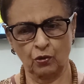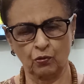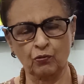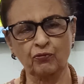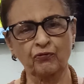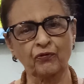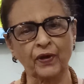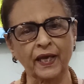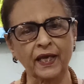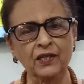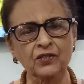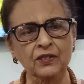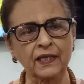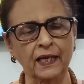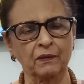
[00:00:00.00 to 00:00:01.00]
to face
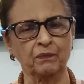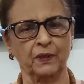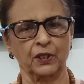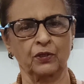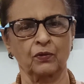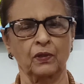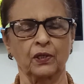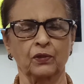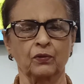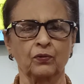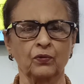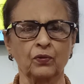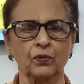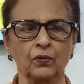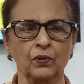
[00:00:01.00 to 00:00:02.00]
that particular
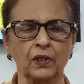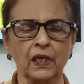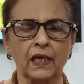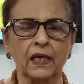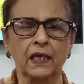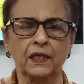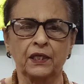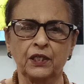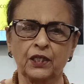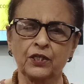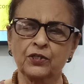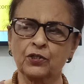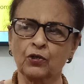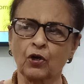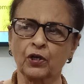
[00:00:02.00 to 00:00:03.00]
role, he
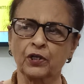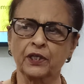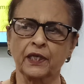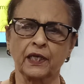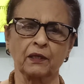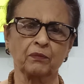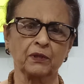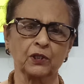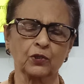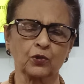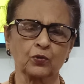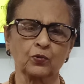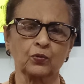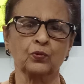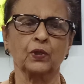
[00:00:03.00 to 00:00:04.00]
is not able
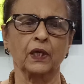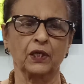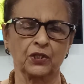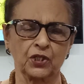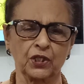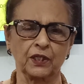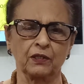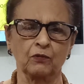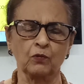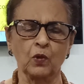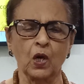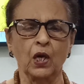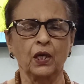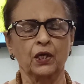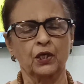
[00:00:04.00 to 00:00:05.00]
to achieve
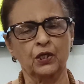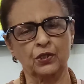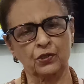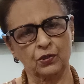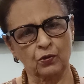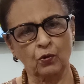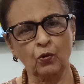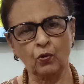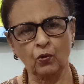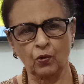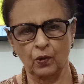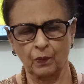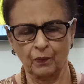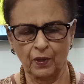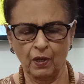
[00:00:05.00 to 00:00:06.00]
his goal.
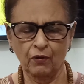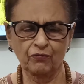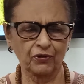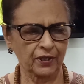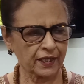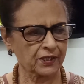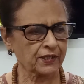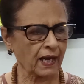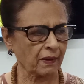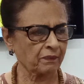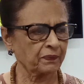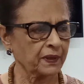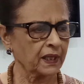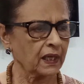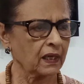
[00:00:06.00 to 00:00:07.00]
For
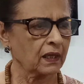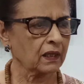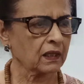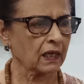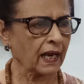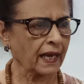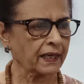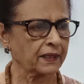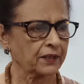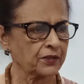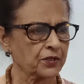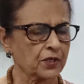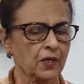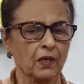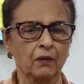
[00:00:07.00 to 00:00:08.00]
example, a
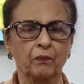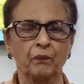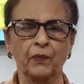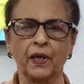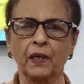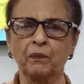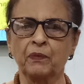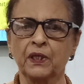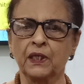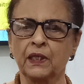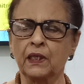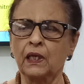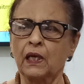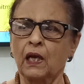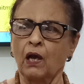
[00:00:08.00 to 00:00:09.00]
client may be